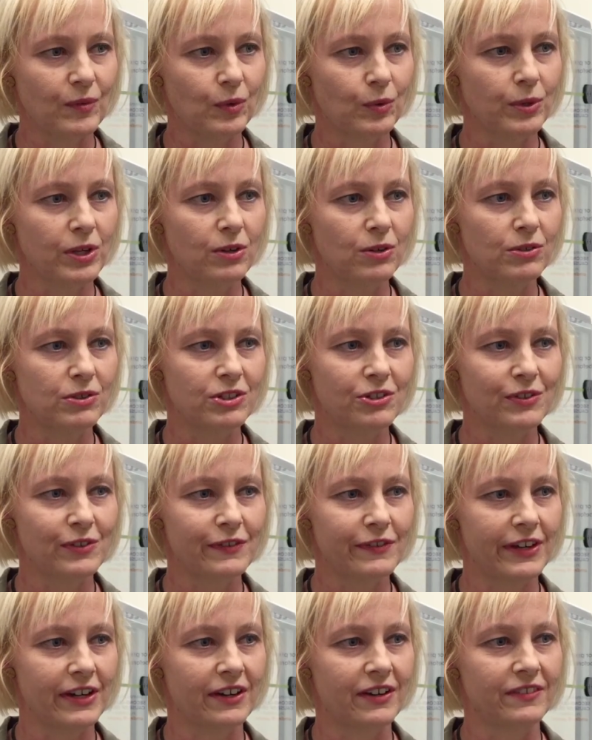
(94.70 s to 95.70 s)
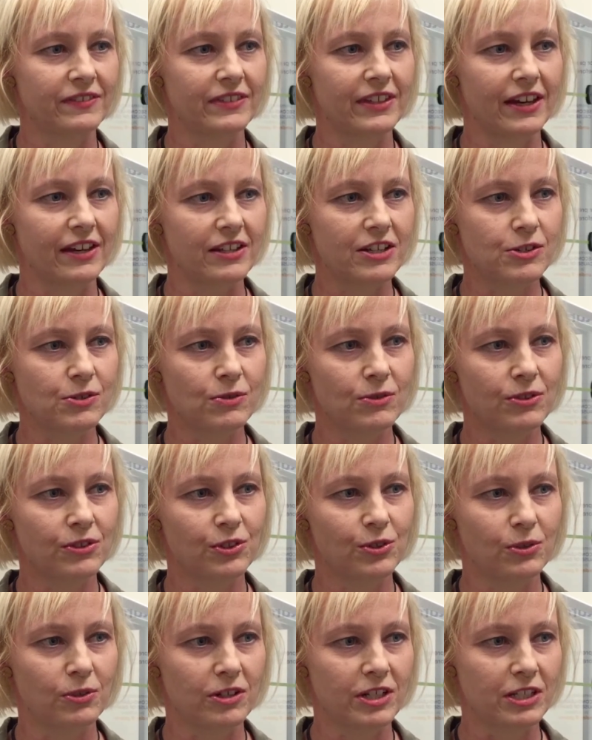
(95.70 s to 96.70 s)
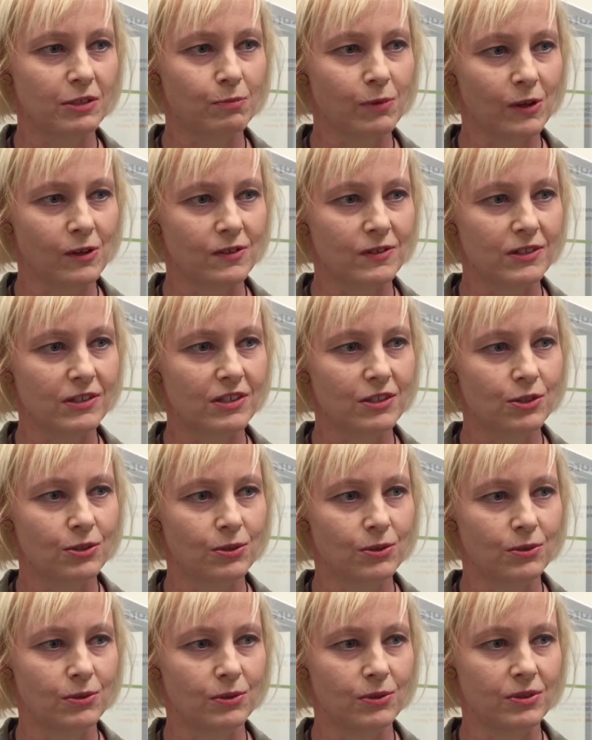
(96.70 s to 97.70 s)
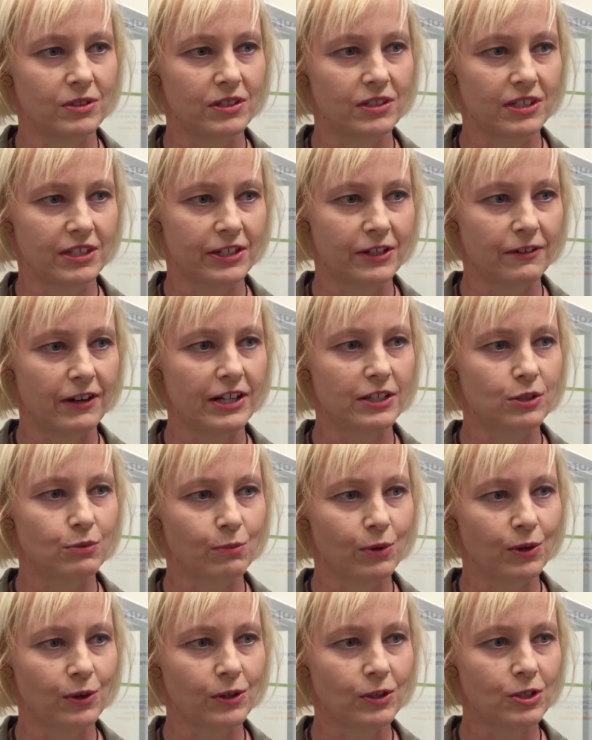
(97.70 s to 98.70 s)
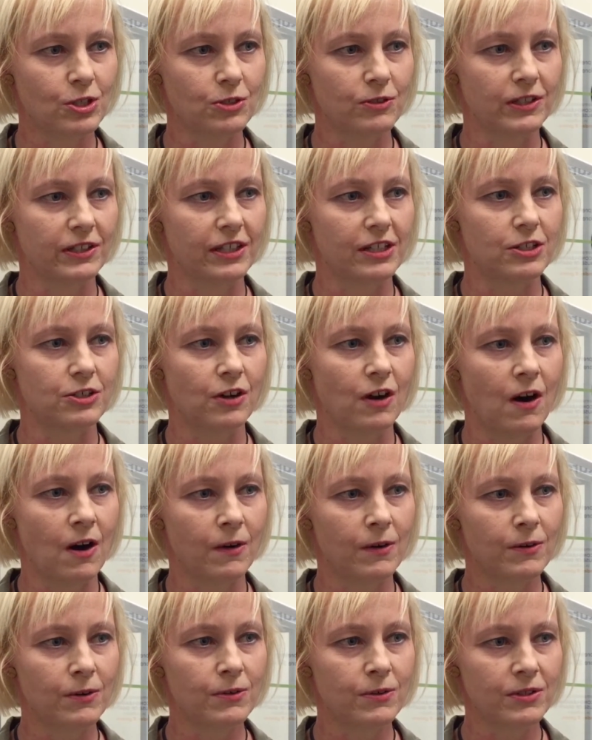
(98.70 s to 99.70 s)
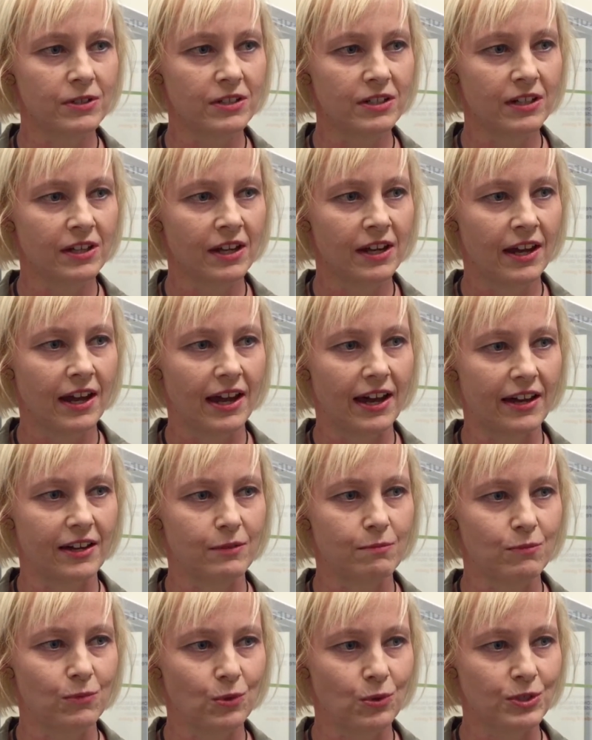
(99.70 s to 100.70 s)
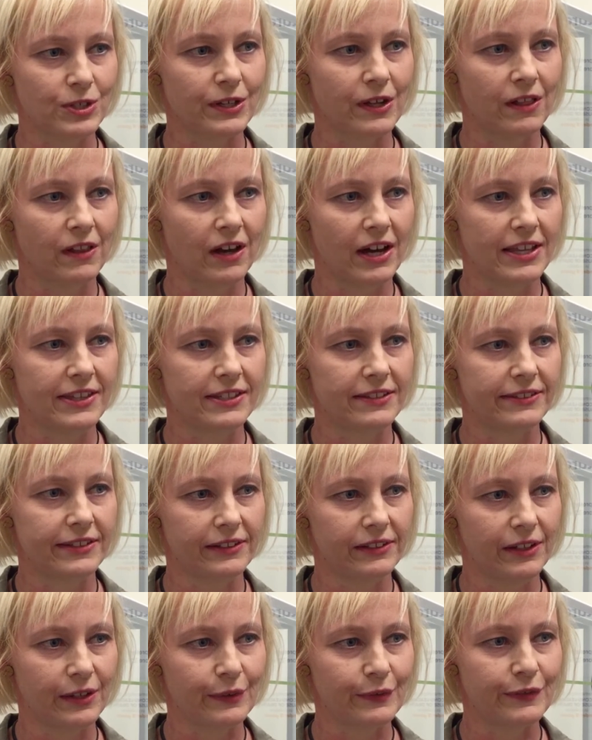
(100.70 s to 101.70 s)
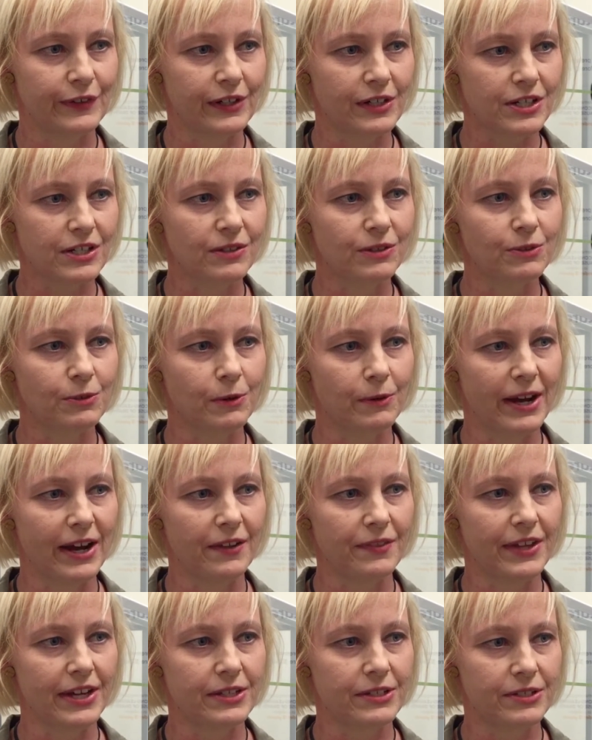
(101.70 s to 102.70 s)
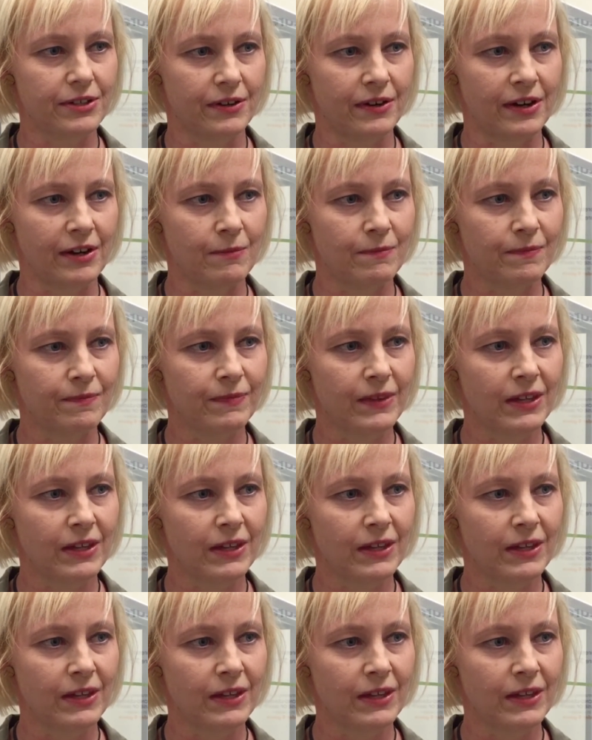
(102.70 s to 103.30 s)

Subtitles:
We also found that children who were exposed to cigarette smoke during their childhood had more declines in their lung function throughout that time.